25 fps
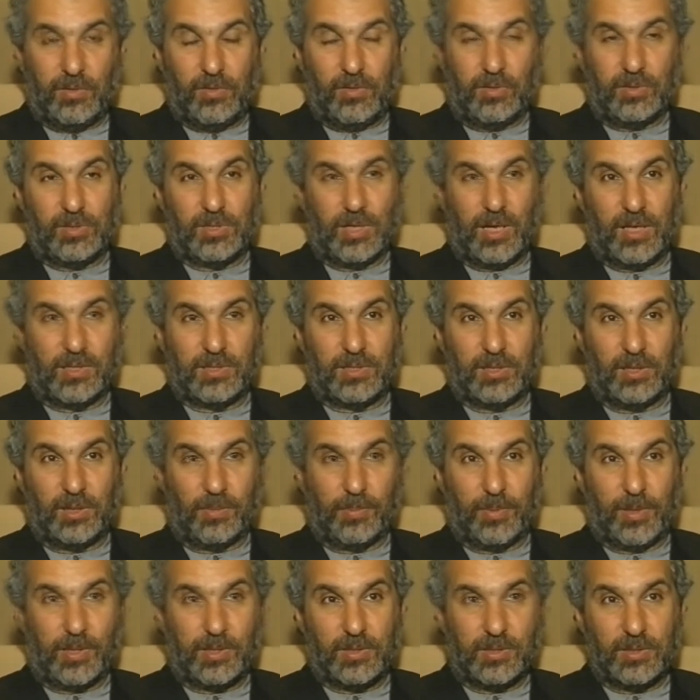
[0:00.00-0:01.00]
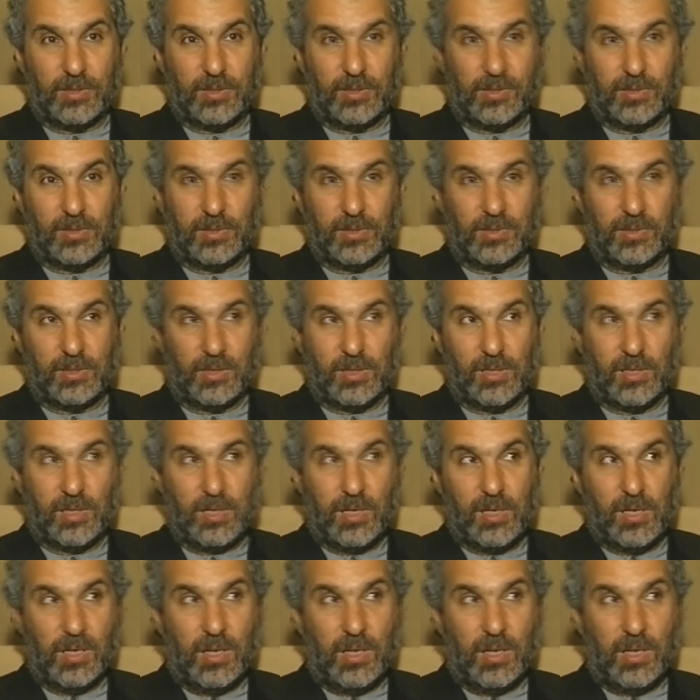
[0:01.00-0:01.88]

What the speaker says: enthusiastic about it, and